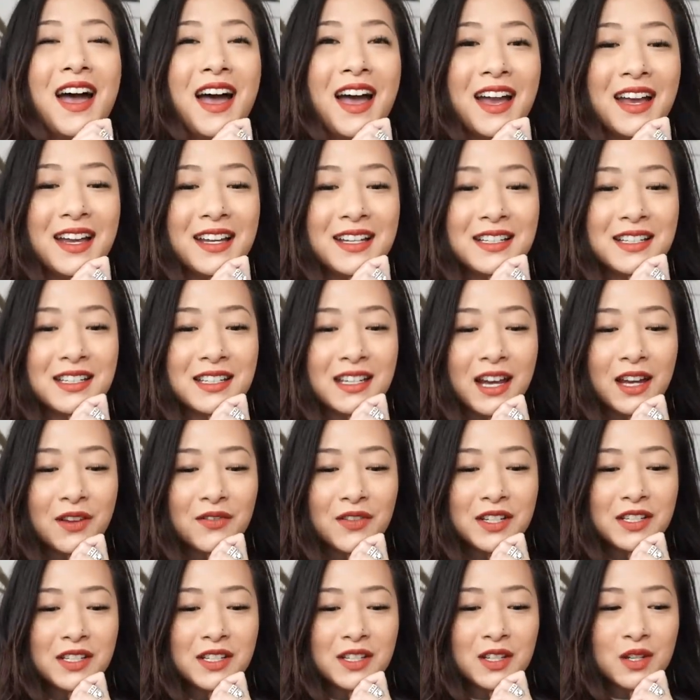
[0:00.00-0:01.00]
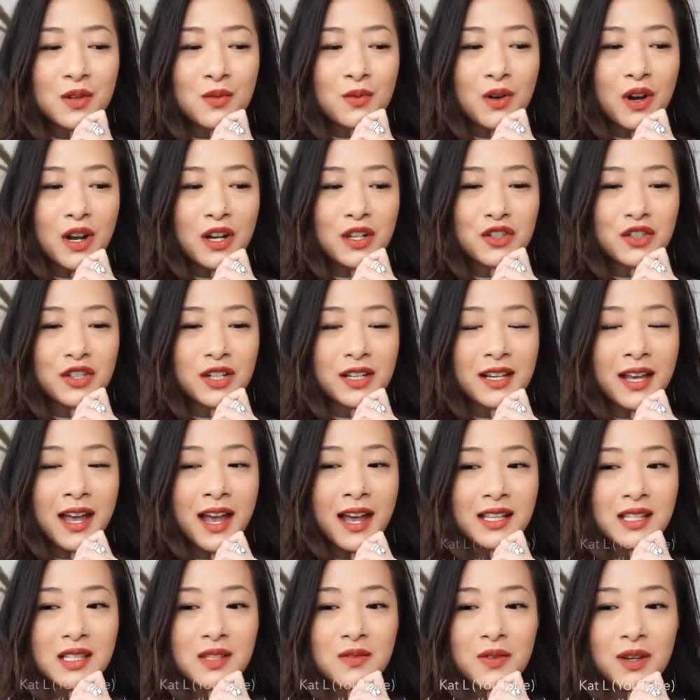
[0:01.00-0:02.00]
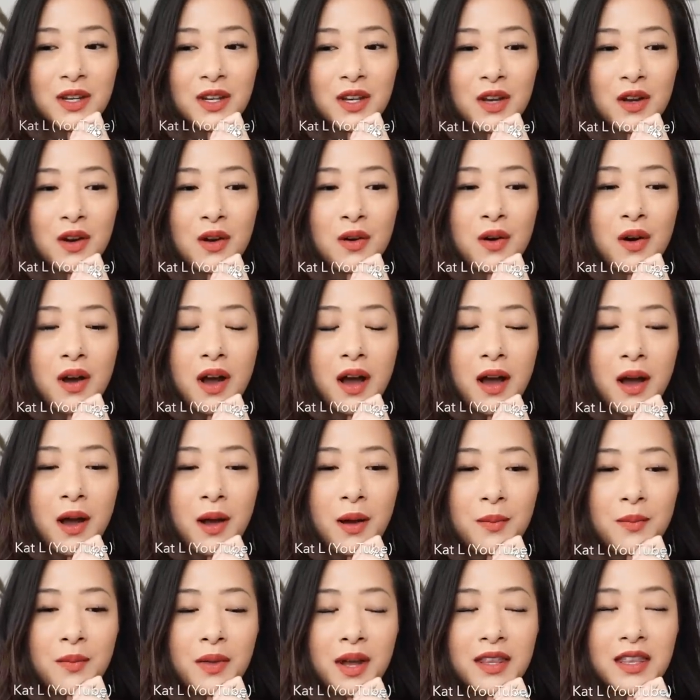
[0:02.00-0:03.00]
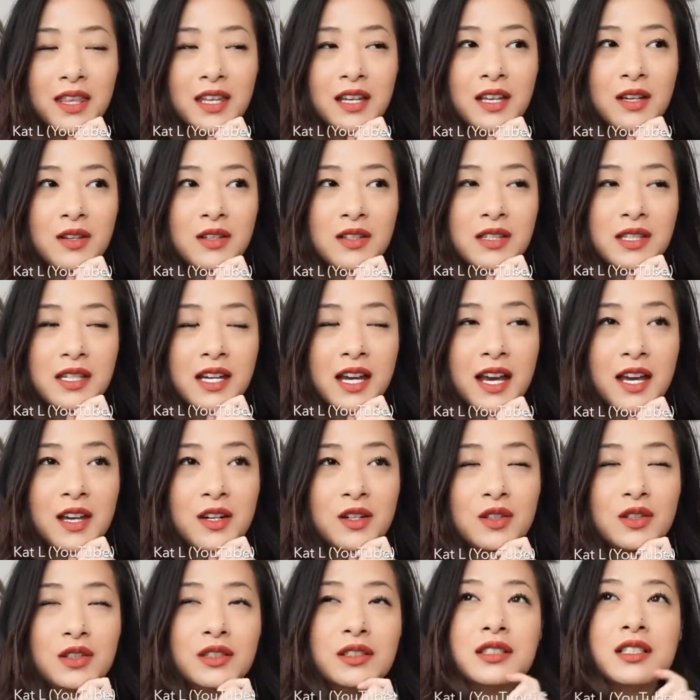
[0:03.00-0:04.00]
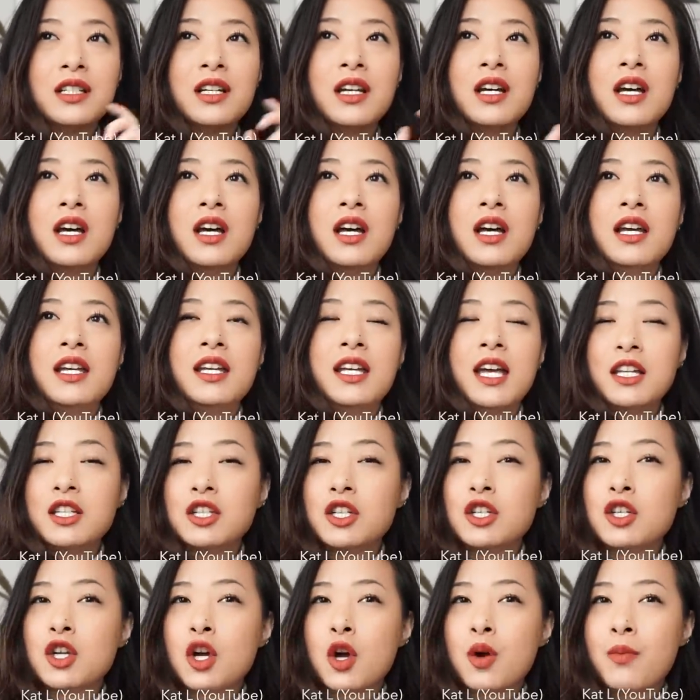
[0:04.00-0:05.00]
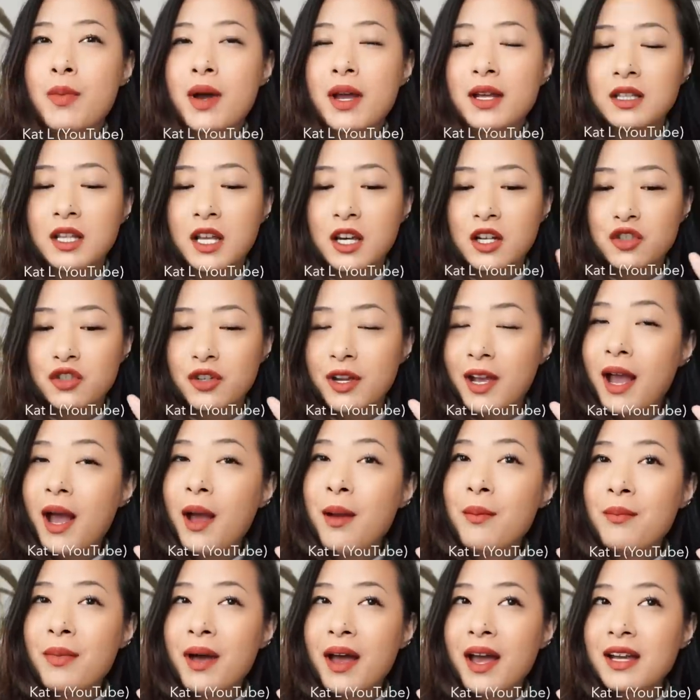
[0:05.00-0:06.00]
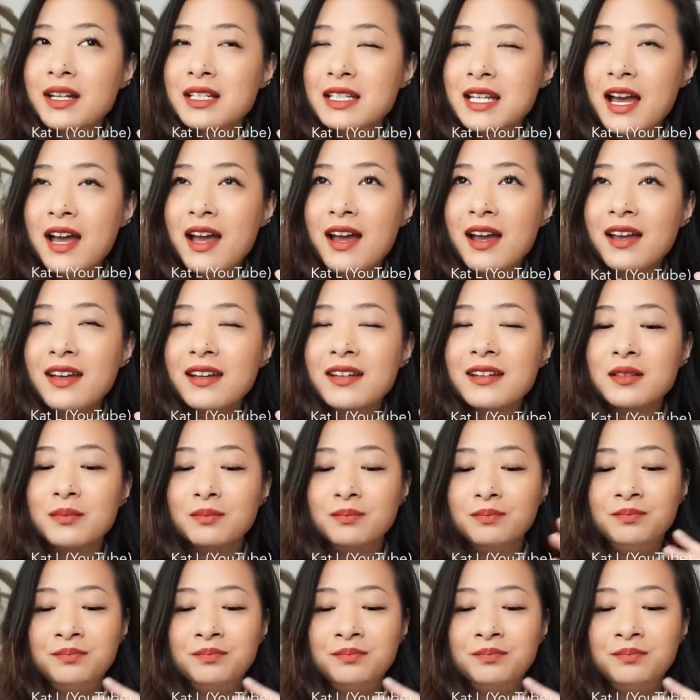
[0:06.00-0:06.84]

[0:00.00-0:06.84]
And I recently watched Kat's video, I think it's titled Get to Know My Luxury Handbag Tag.